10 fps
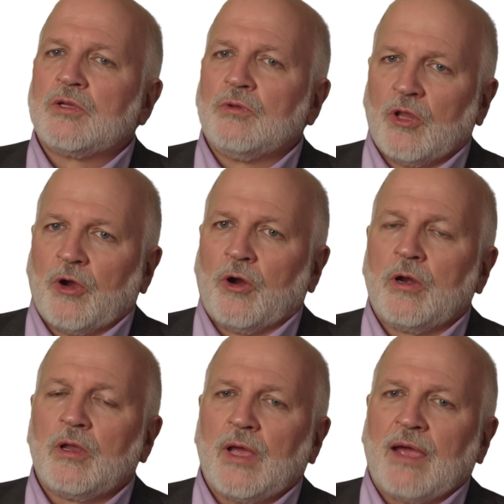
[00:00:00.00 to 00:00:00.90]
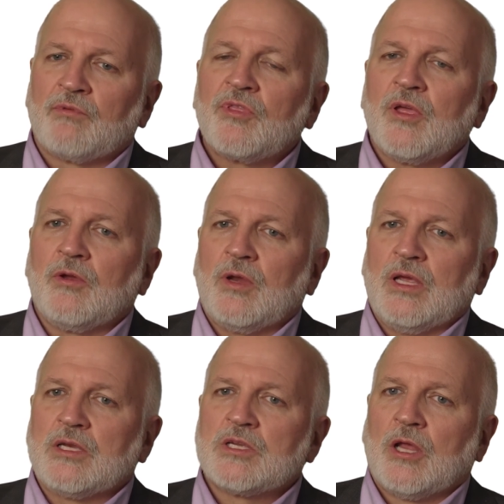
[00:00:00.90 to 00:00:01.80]
learn everything you
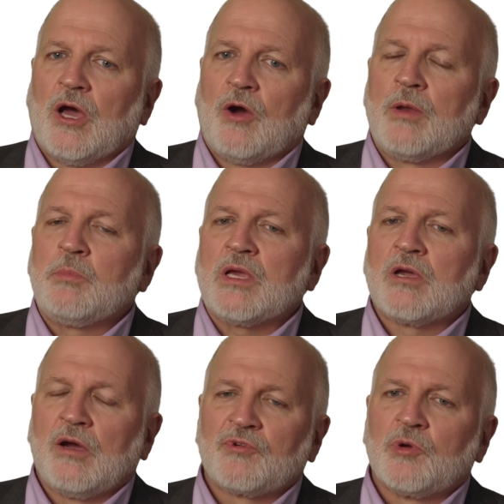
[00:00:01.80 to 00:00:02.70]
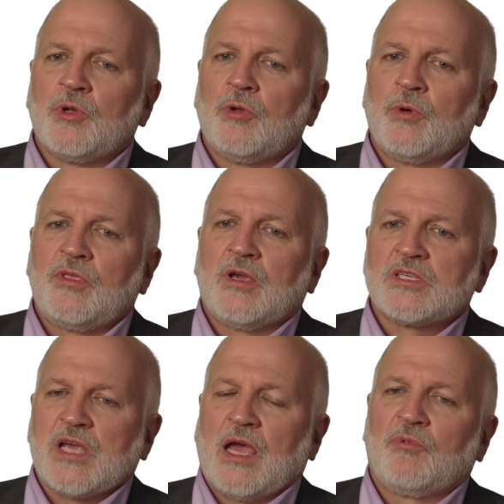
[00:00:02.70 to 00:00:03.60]
need to know and be comfortable with the
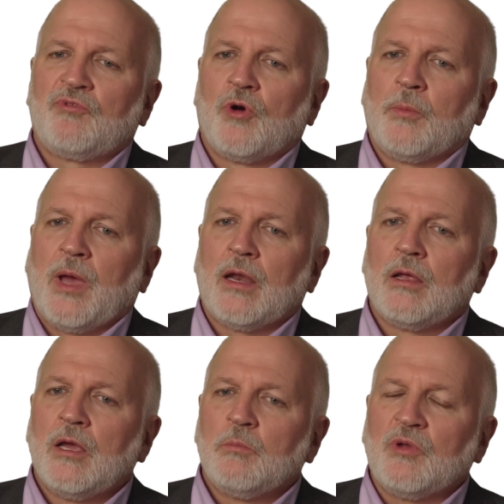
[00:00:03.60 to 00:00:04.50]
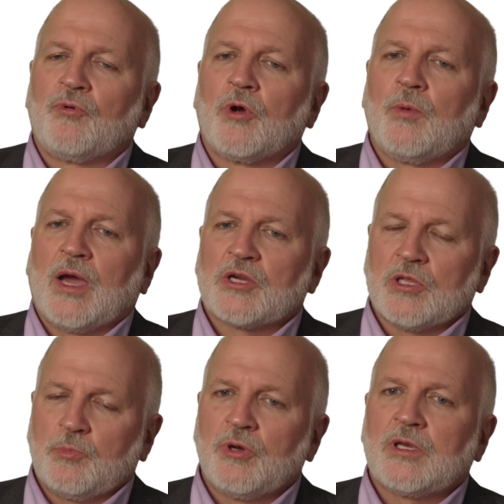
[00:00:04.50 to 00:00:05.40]
exam format before you
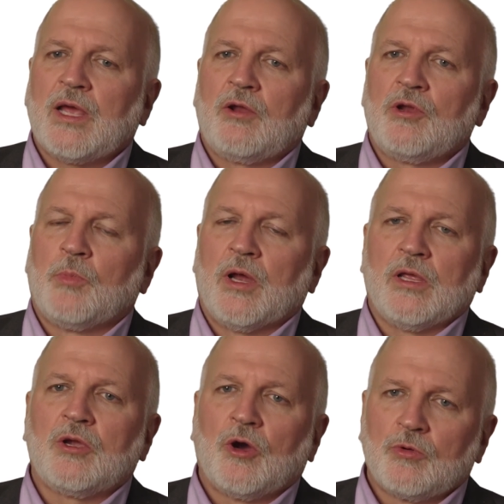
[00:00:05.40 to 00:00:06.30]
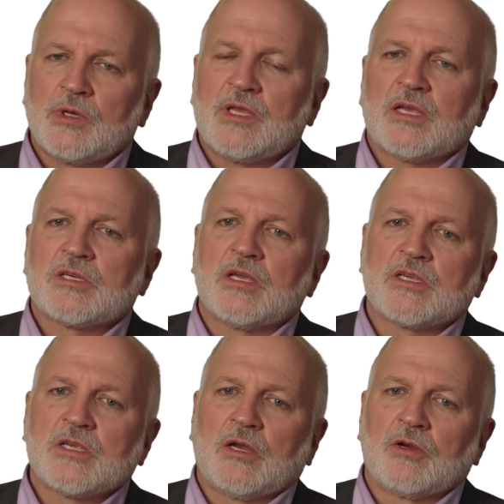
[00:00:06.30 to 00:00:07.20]
actually put down your money, go to a testing
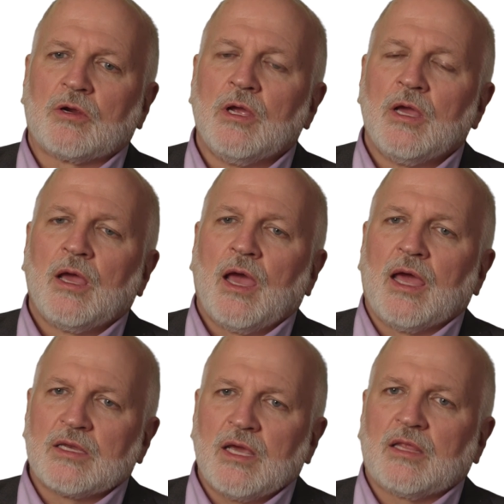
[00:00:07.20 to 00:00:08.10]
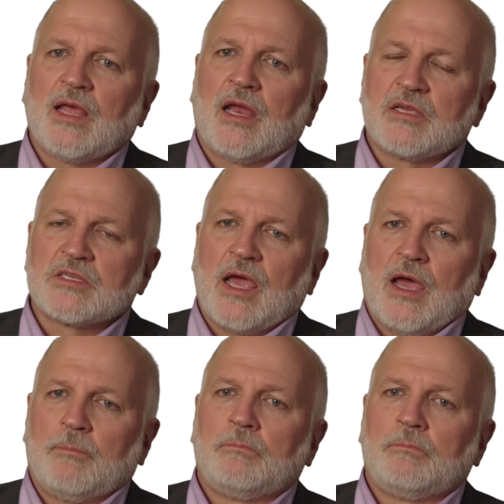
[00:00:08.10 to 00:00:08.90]
center, and take that exam.